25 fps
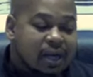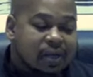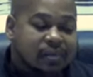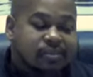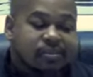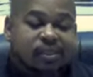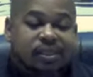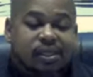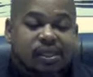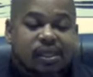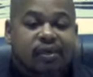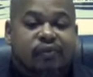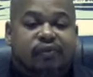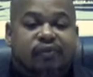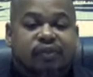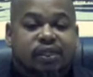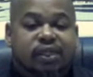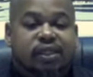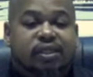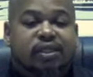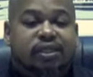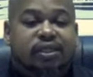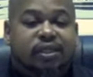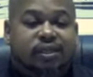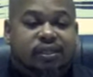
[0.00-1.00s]
himself,
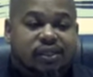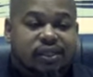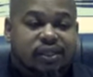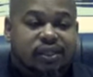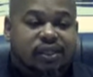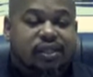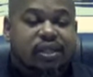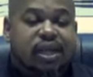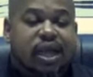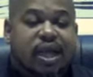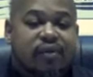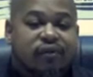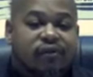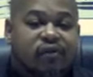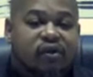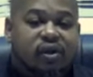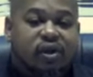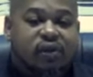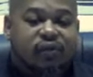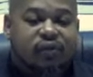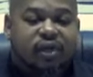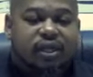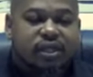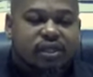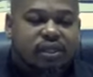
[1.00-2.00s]
Jesus, the savior
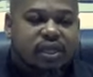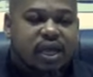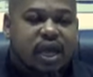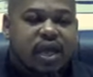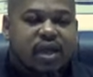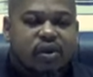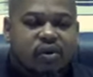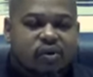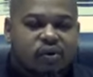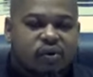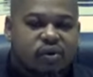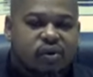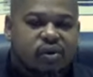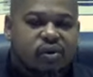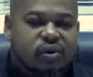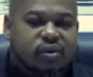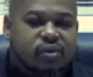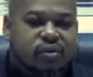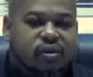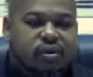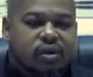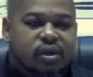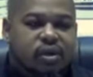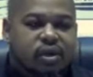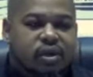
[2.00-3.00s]
of the entire world.
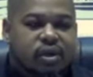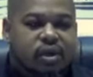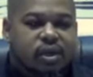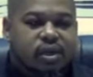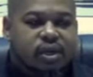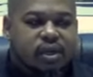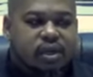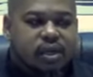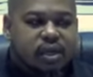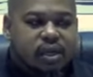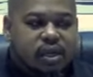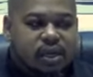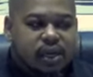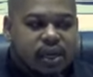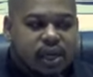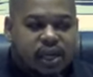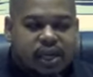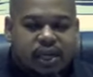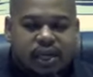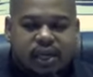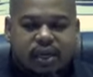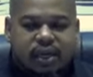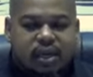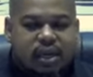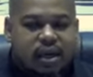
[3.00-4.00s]
He
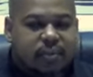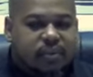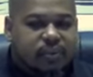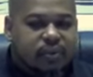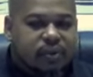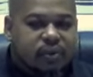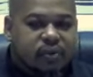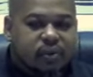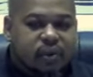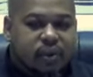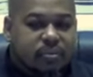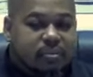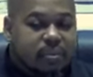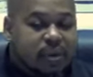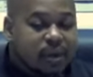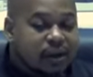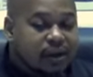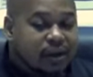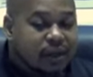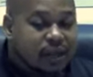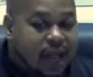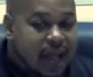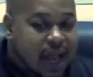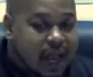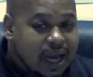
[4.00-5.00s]
didn't come through with big
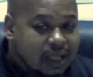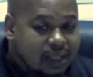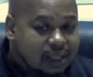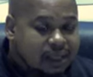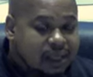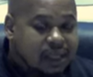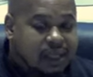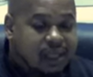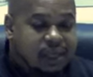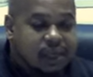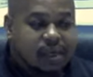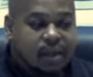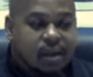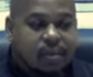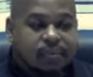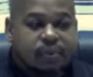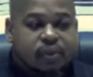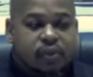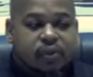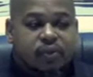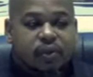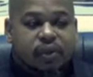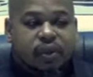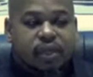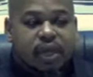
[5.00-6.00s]
lights. He didn't come
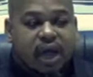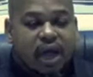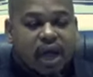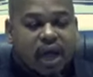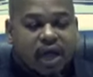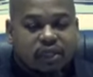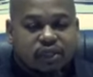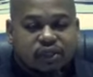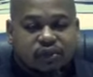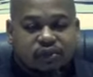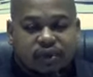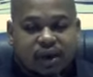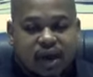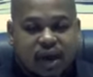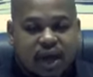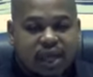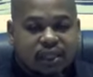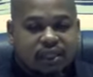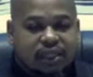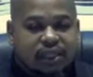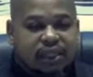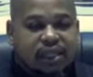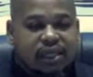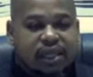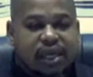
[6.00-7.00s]
through with an
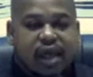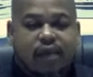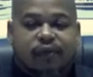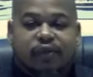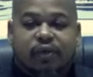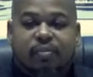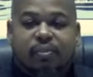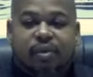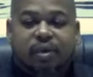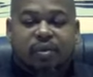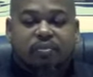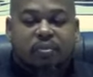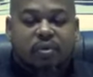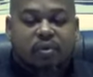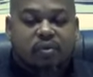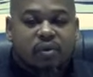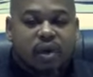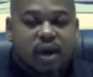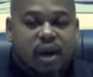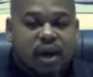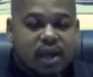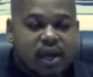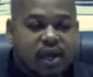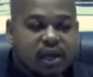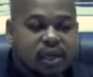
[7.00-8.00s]
entourage. He didn't have a big
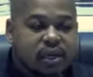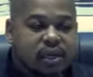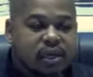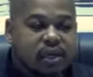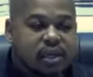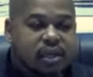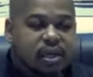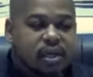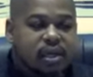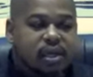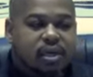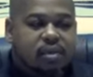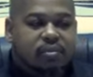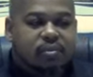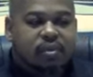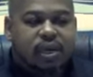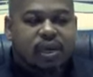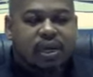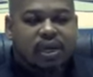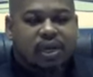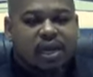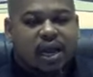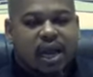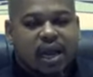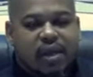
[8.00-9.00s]
parade, but
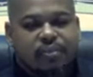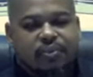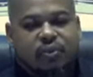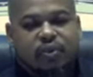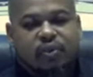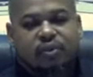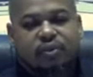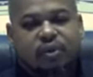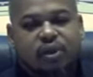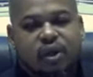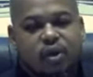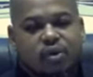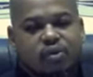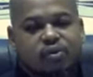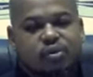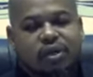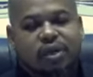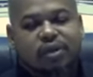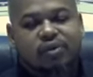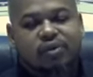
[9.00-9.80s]
he came through lowly